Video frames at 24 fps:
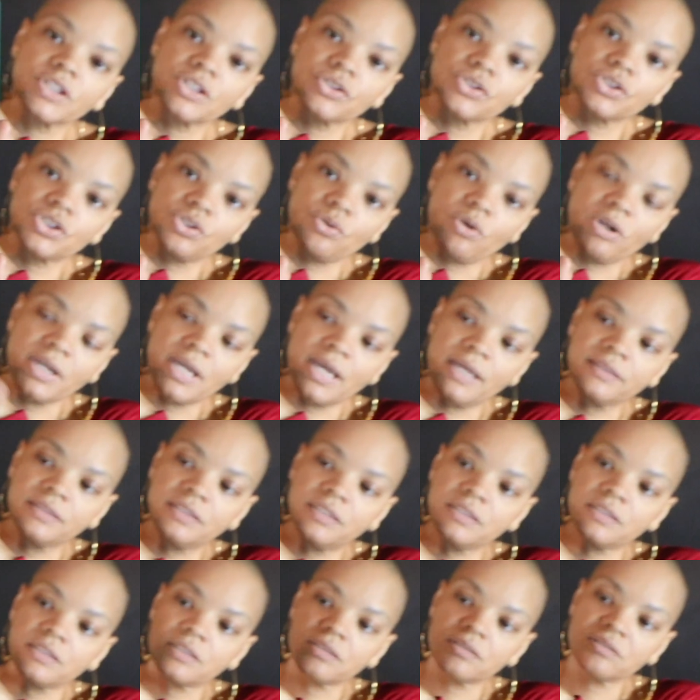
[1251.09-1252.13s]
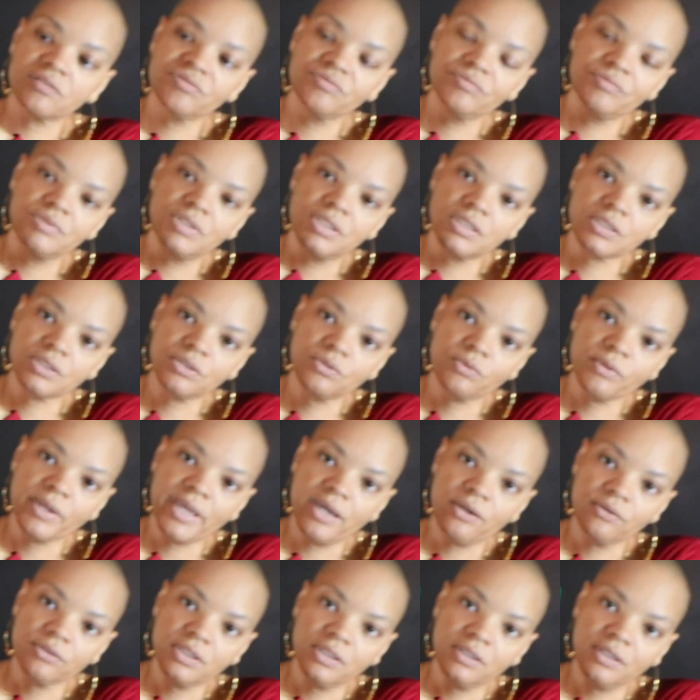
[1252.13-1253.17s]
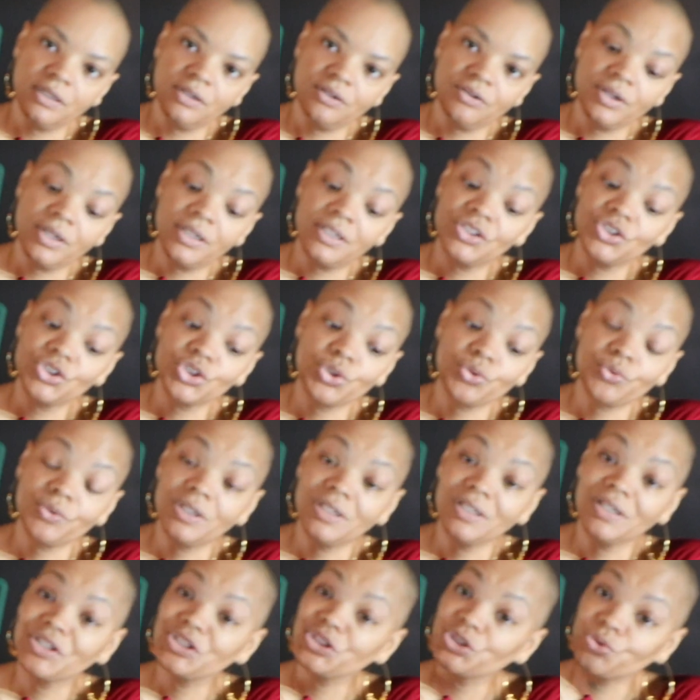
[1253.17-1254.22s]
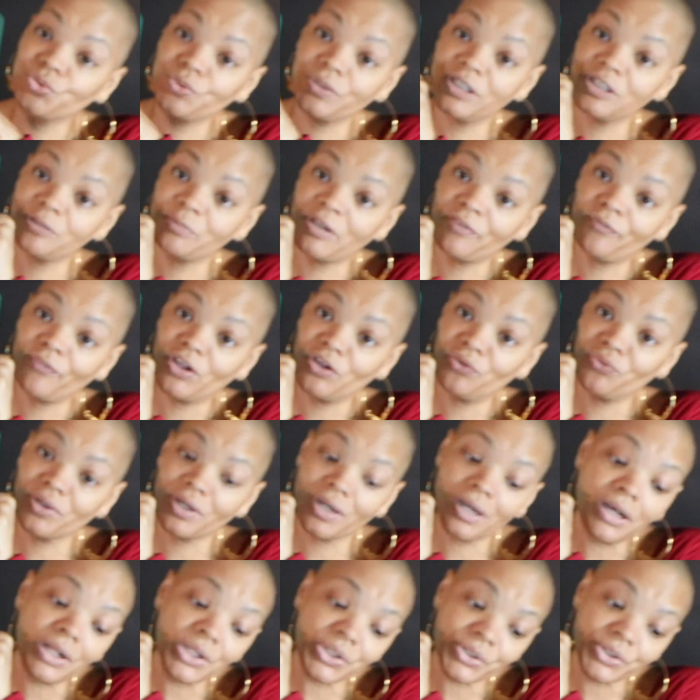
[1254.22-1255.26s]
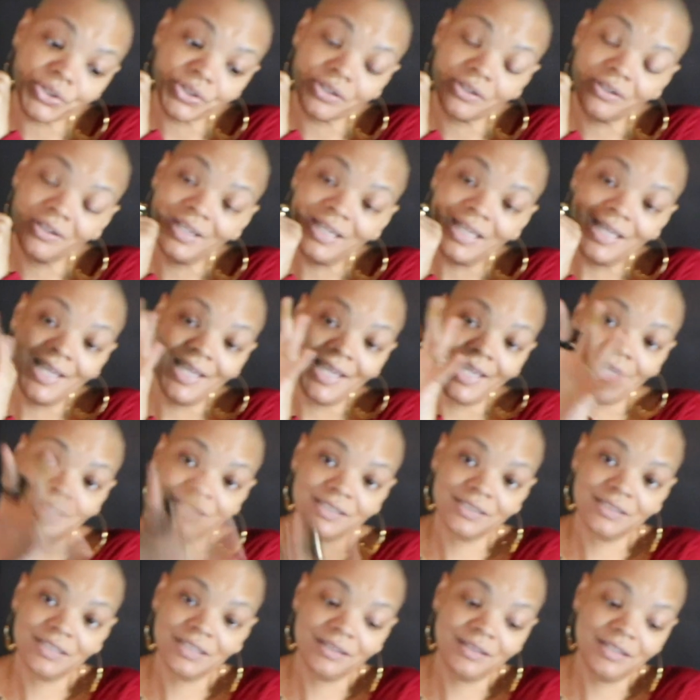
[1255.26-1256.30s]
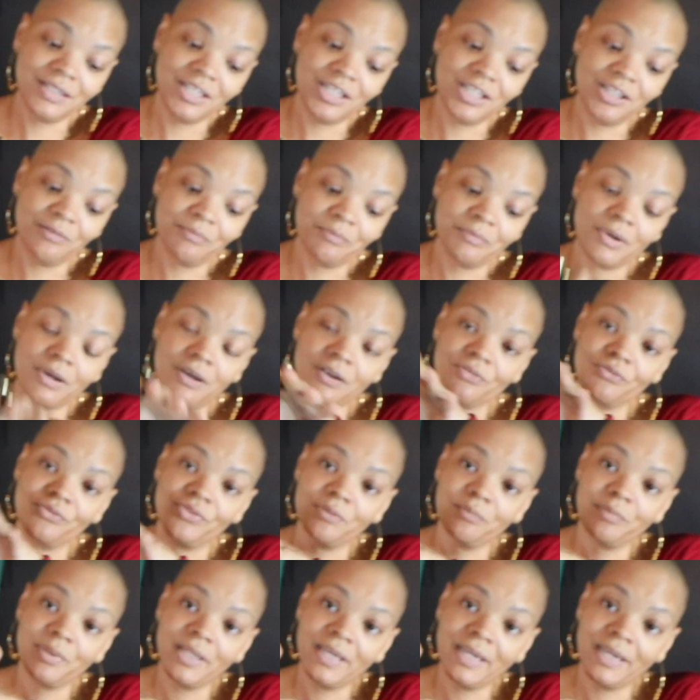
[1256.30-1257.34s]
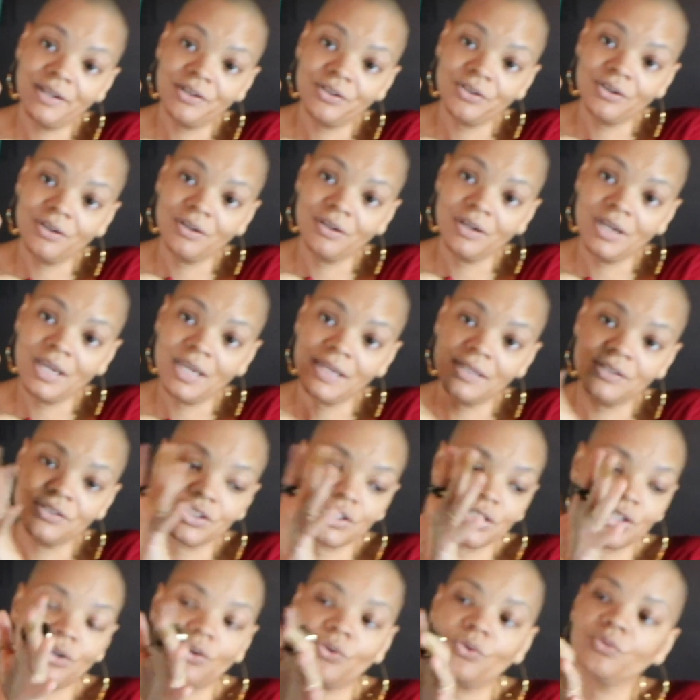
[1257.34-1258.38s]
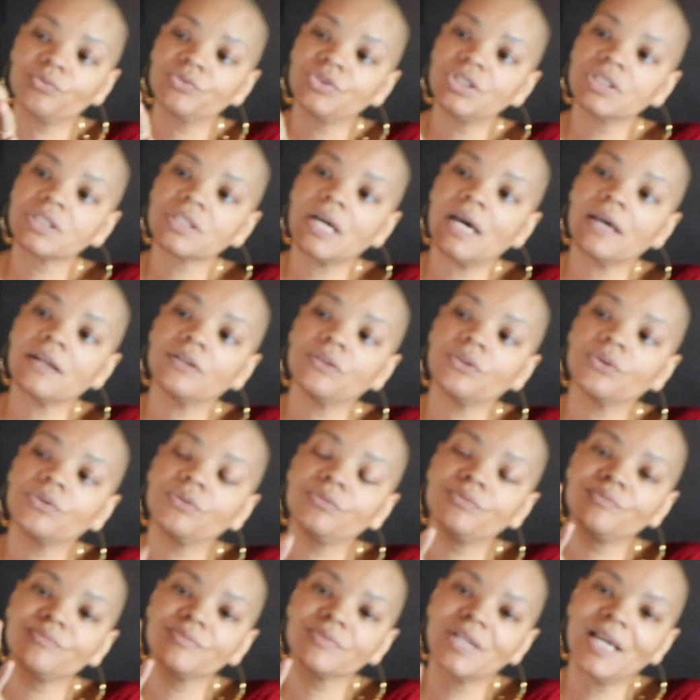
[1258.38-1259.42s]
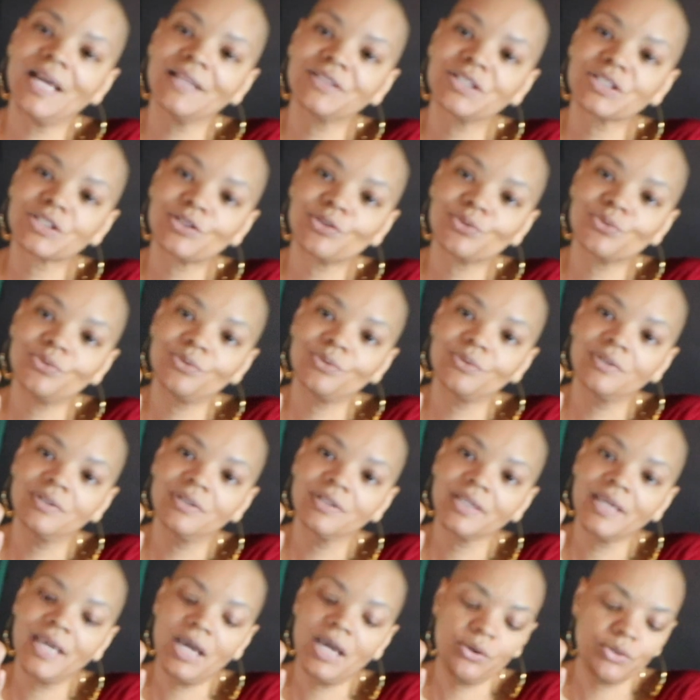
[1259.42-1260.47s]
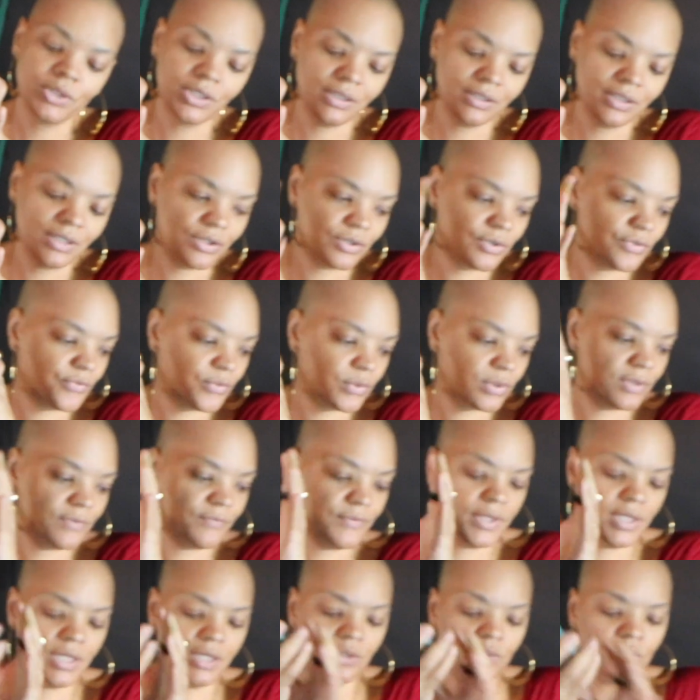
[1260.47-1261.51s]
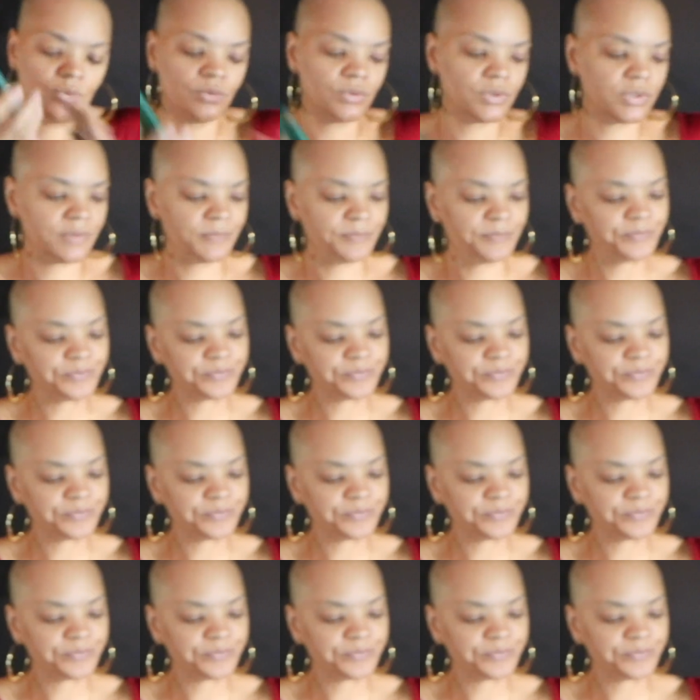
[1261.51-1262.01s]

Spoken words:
So I got this little calculator, and it's green because green's my favorite color. It's the theme of the planner, and so just got this little calculator for the videos.